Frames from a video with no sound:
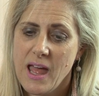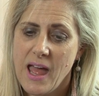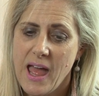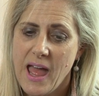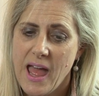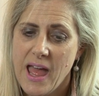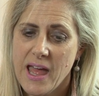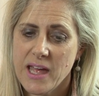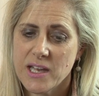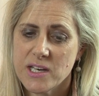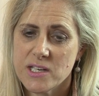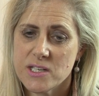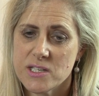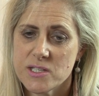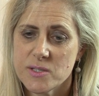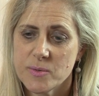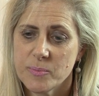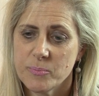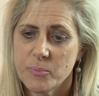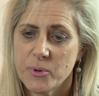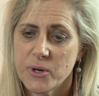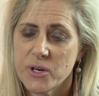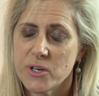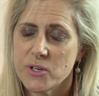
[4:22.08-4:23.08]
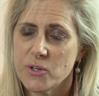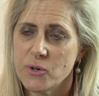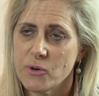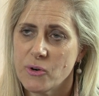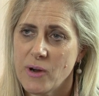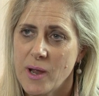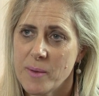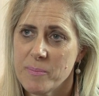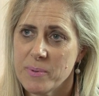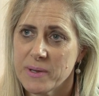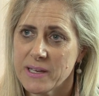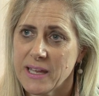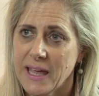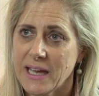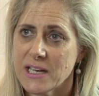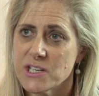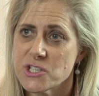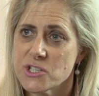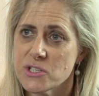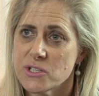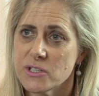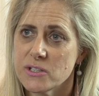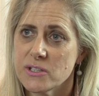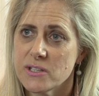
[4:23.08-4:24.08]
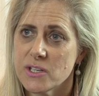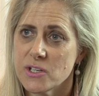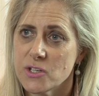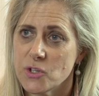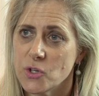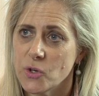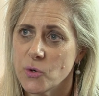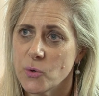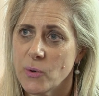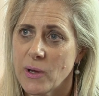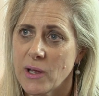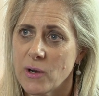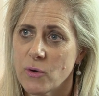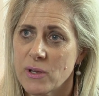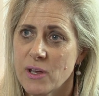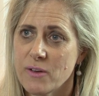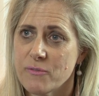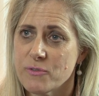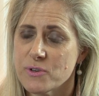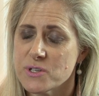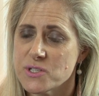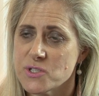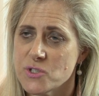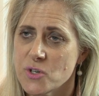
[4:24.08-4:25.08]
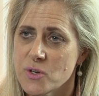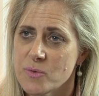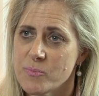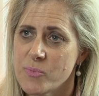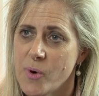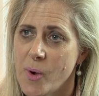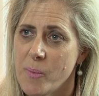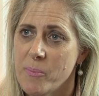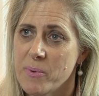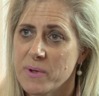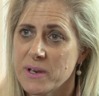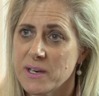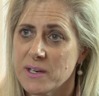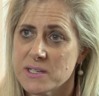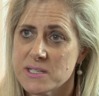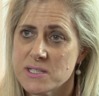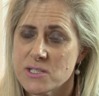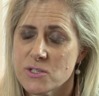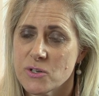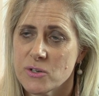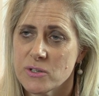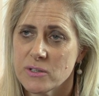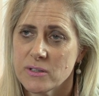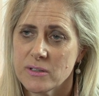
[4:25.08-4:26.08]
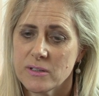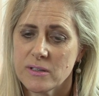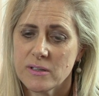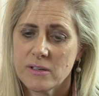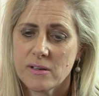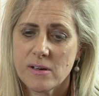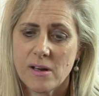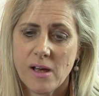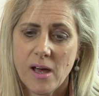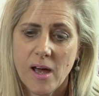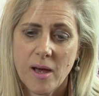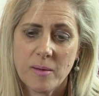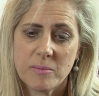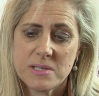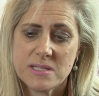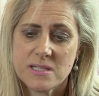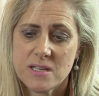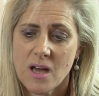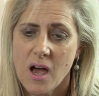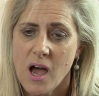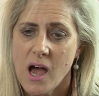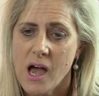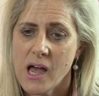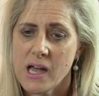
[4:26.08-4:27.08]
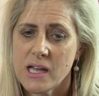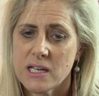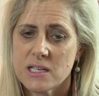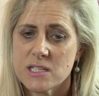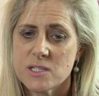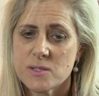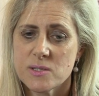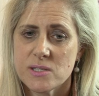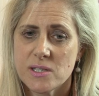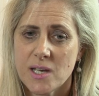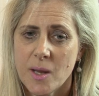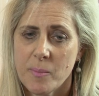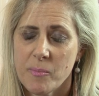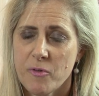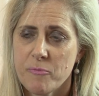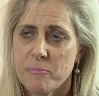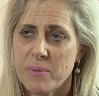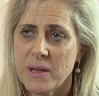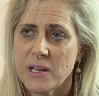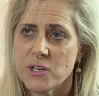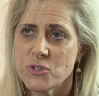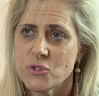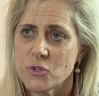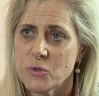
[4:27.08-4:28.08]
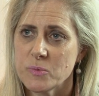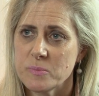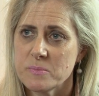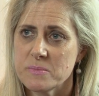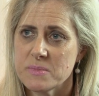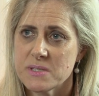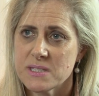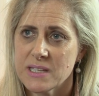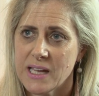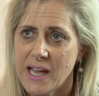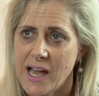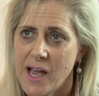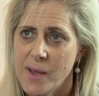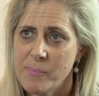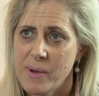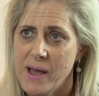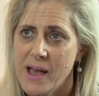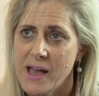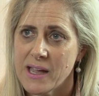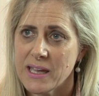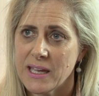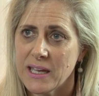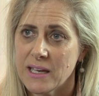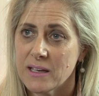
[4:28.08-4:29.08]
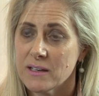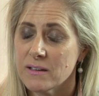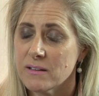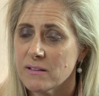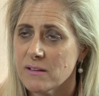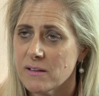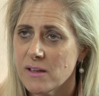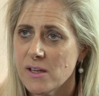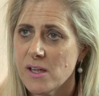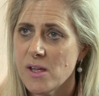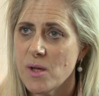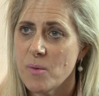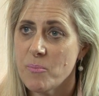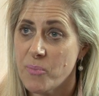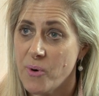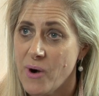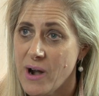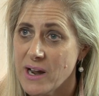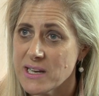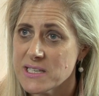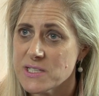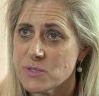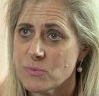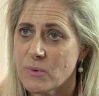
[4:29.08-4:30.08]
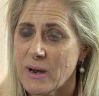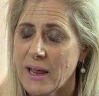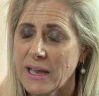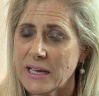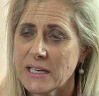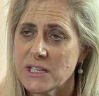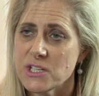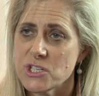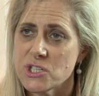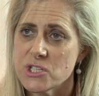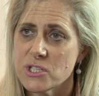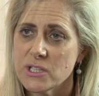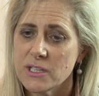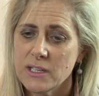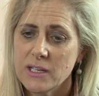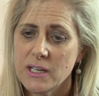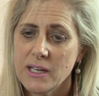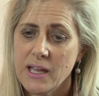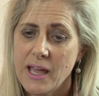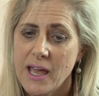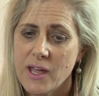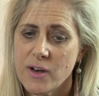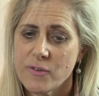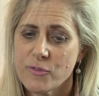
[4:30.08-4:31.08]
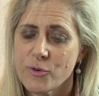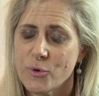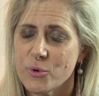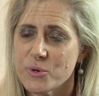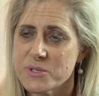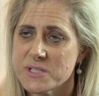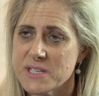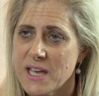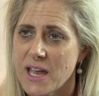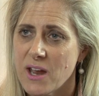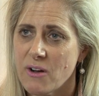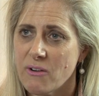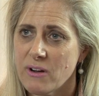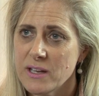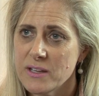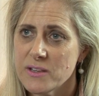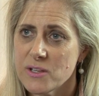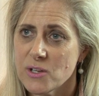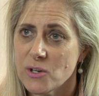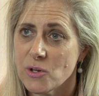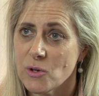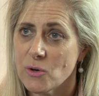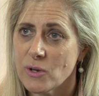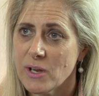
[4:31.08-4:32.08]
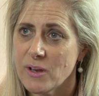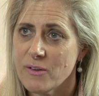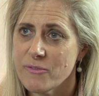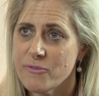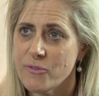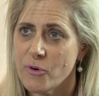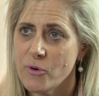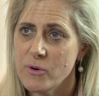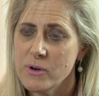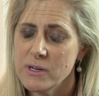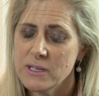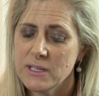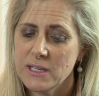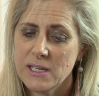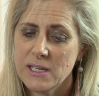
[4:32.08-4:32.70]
and put in your application that you are looking for a certain property, a certain size, number of bedrooms, car parking, price range, and of course area that you're looking for.